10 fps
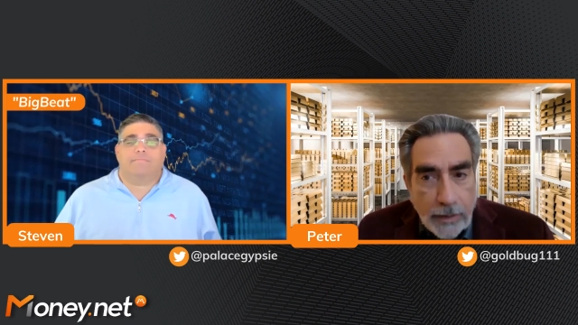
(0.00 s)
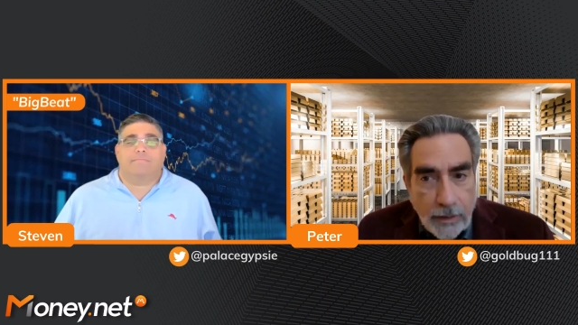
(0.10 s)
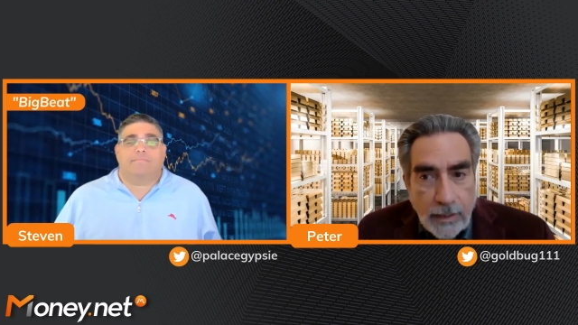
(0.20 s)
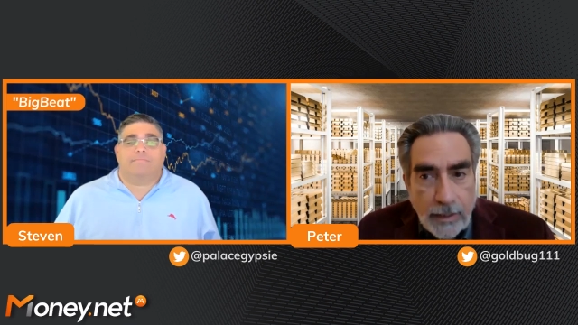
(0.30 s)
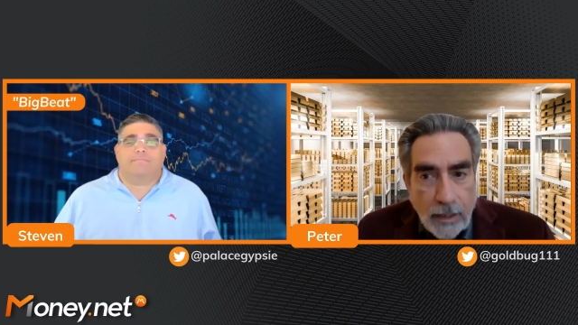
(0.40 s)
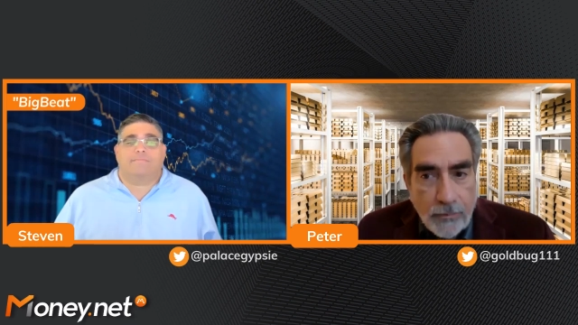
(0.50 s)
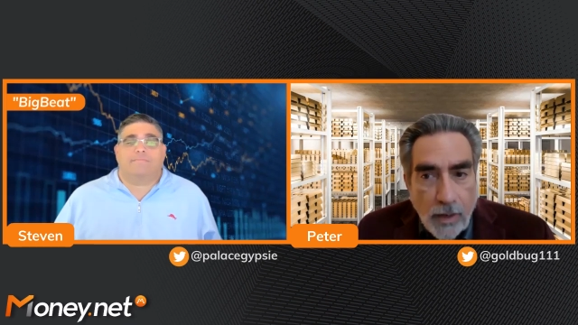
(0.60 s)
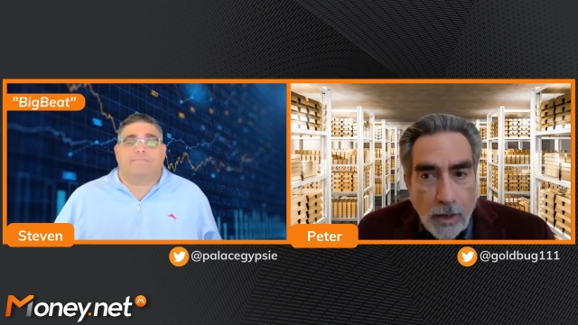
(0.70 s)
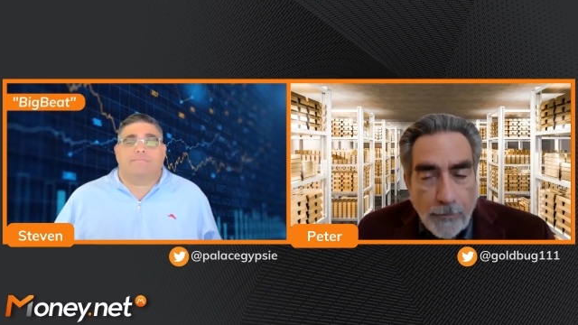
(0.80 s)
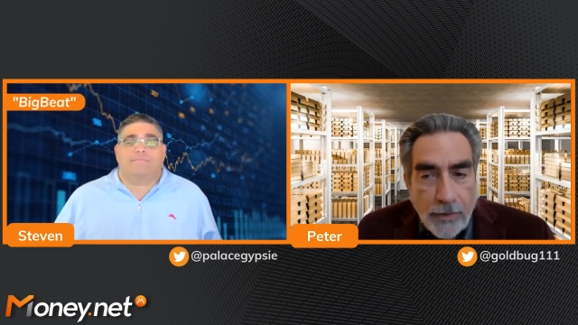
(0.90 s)
Speaker 1: we can get them
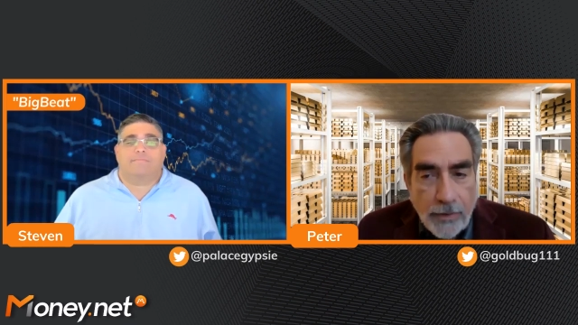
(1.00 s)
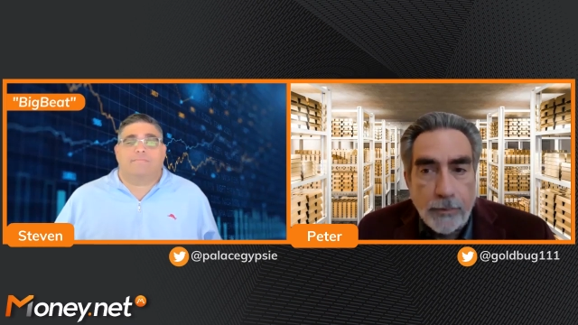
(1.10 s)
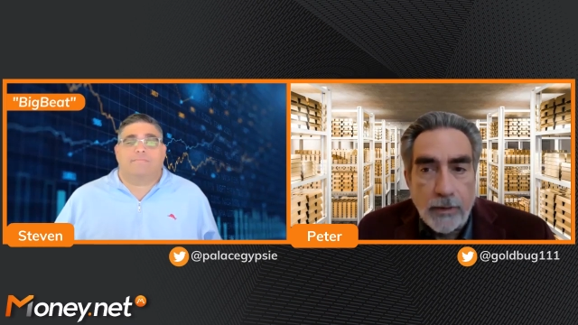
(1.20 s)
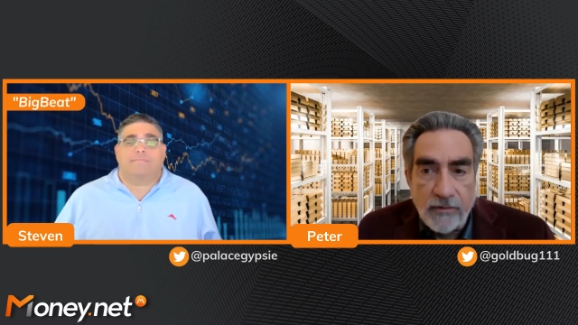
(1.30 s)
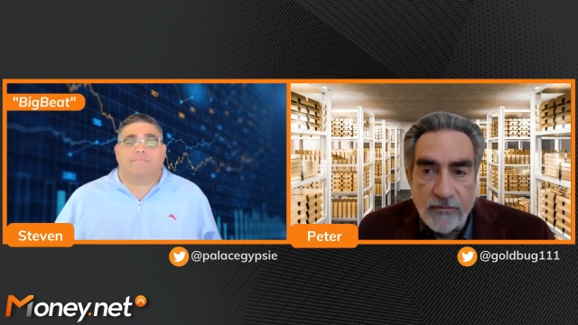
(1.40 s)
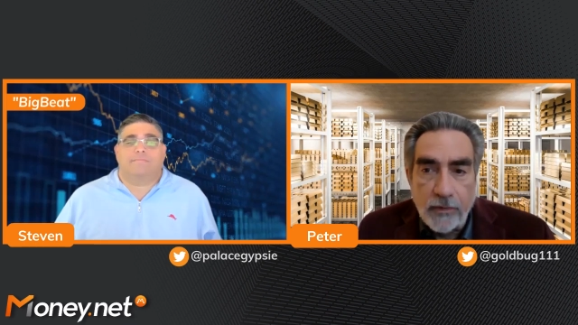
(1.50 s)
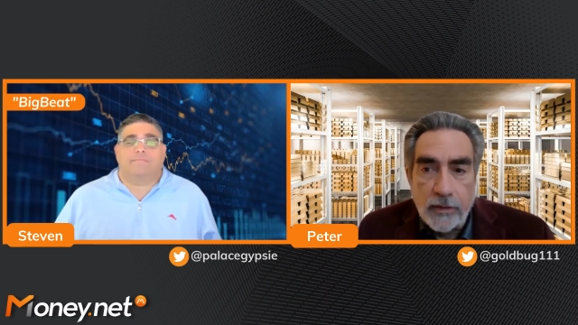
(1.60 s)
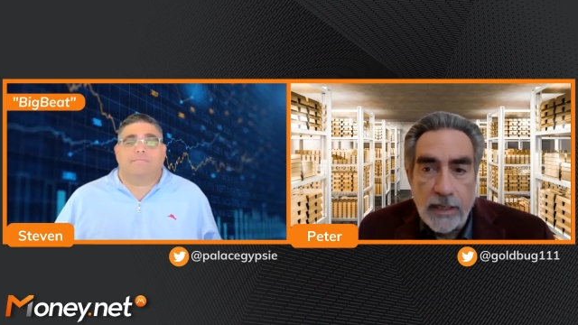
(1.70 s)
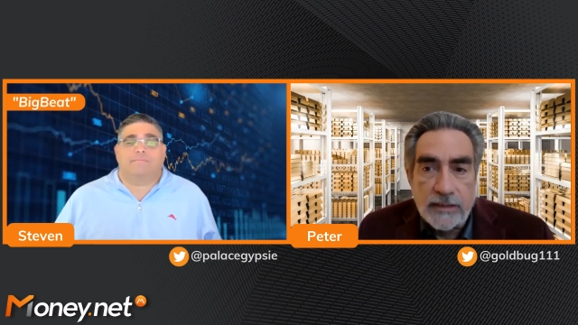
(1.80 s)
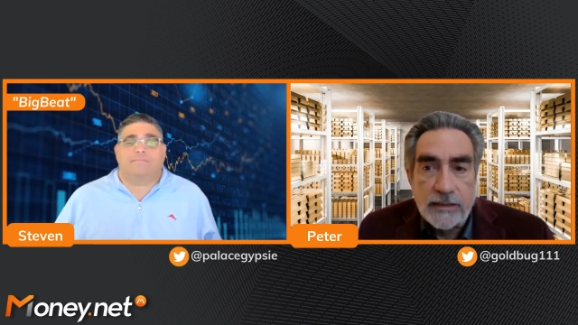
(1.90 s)
to our people at a
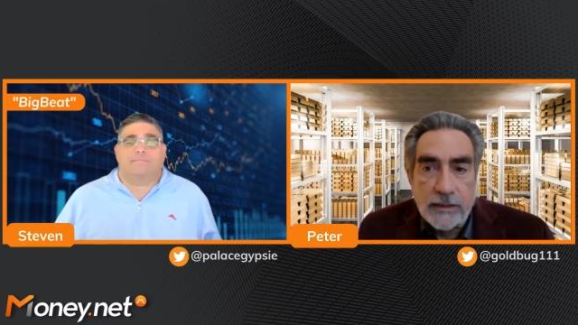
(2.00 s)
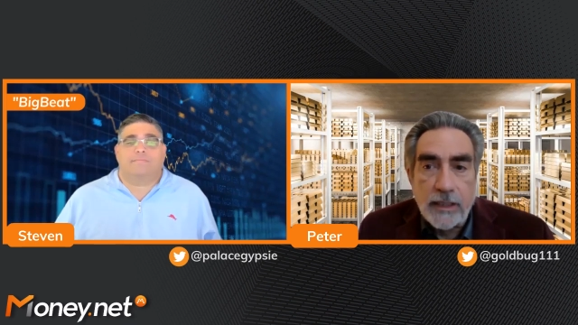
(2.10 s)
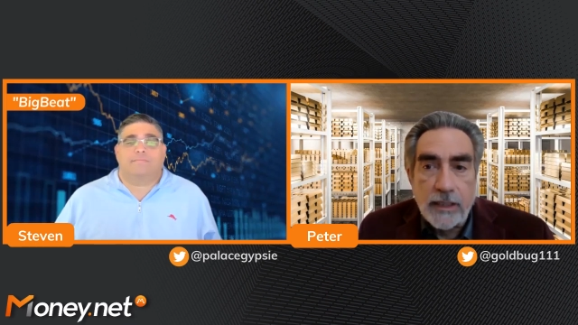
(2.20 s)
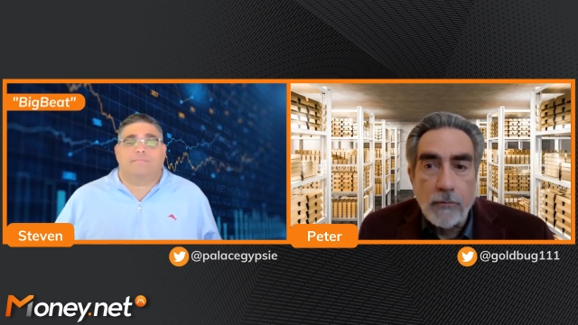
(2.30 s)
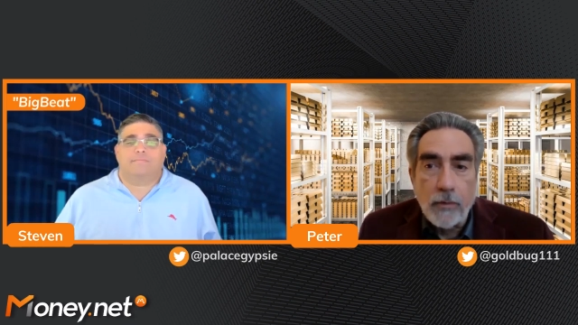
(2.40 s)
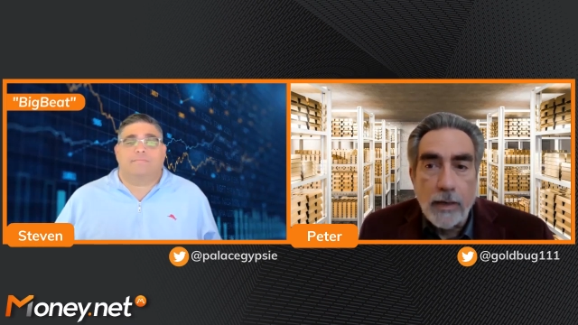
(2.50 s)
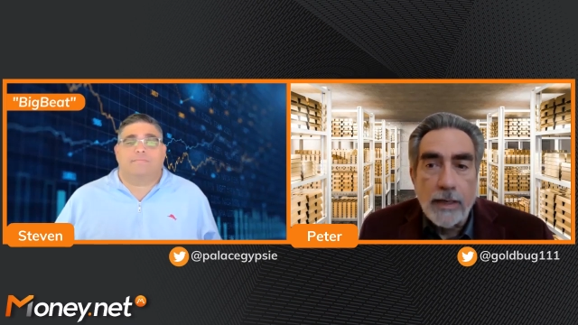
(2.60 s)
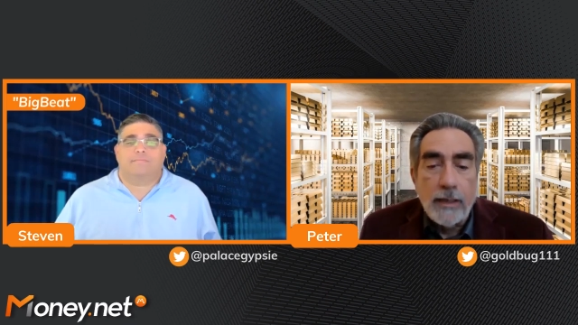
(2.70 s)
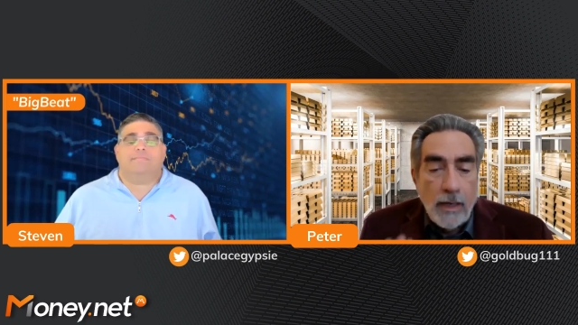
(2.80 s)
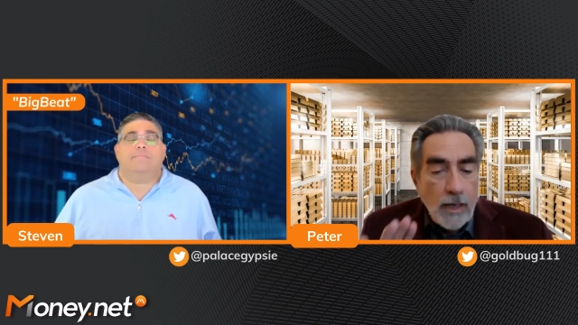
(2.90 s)
very nice discount
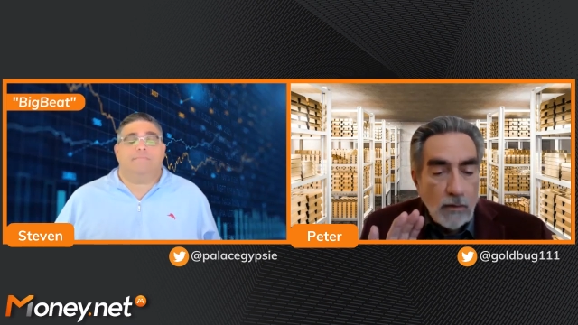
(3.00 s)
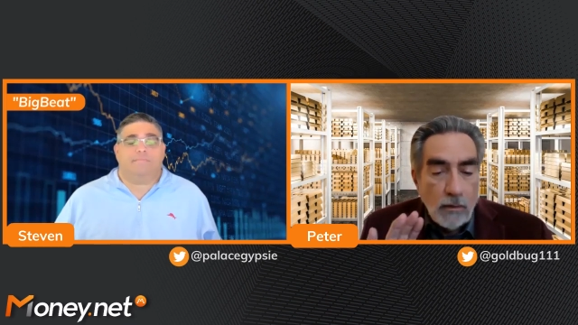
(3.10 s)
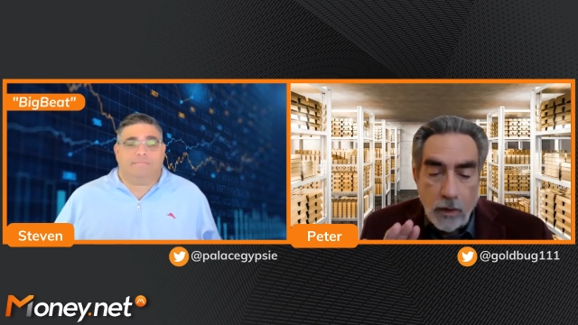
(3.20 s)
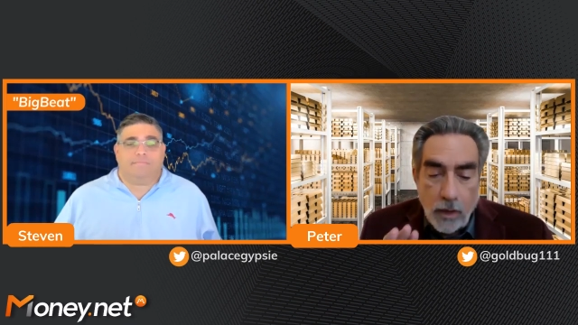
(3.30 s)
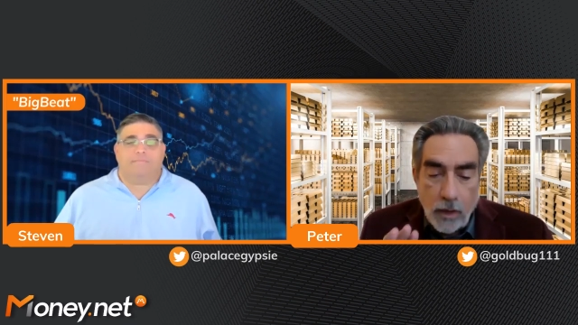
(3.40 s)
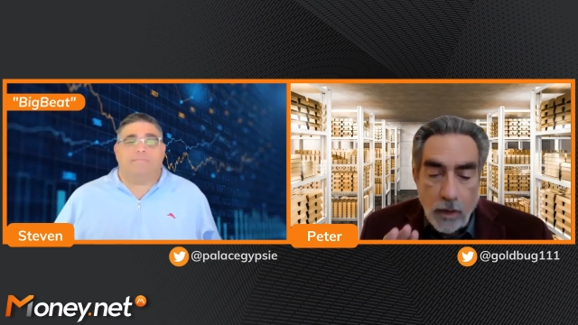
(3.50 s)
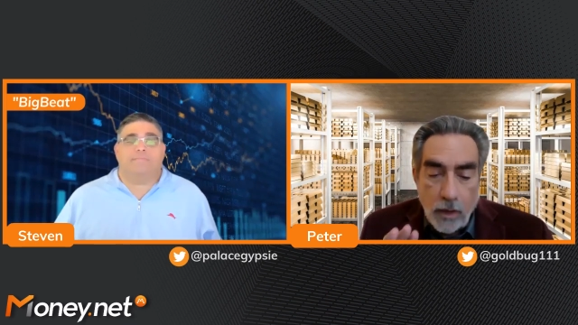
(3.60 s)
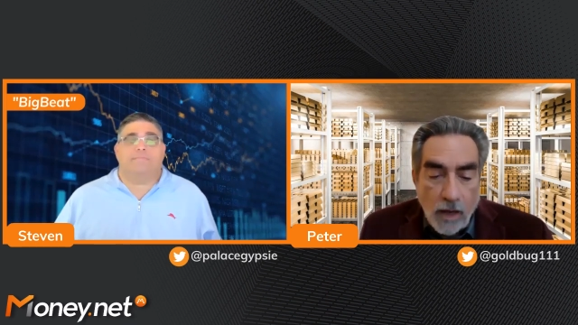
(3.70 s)
rate. Mm-hmm. Love